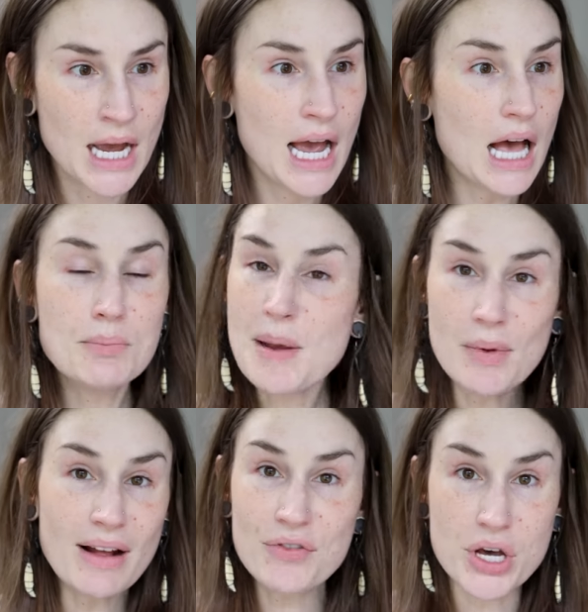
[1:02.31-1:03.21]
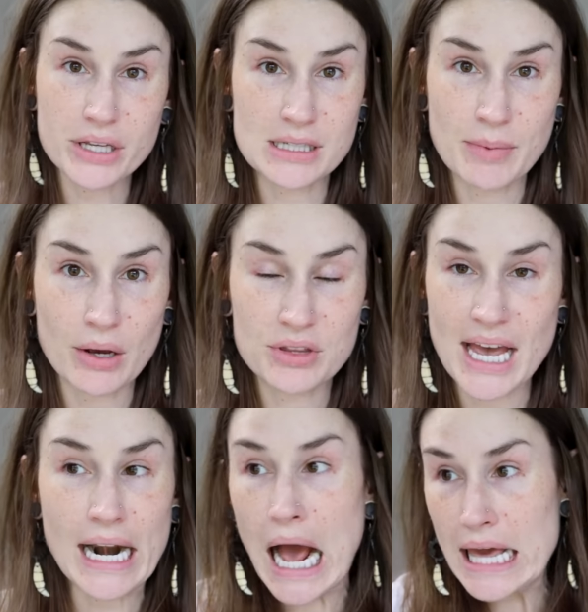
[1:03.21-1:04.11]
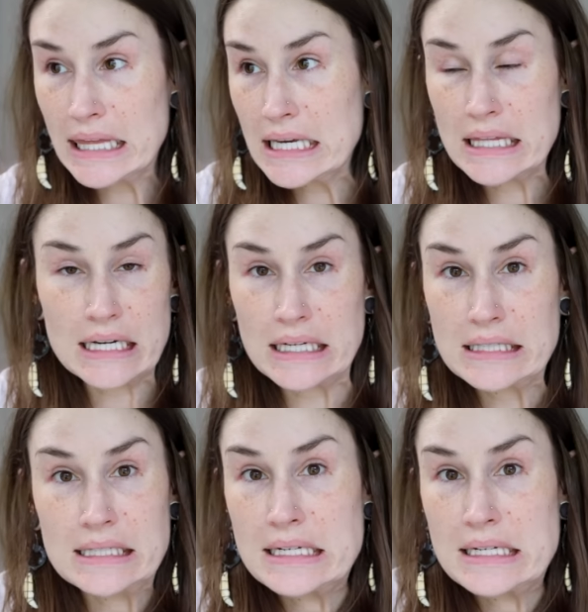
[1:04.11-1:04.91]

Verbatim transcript: Uh, people have thoughts about that. I think that it's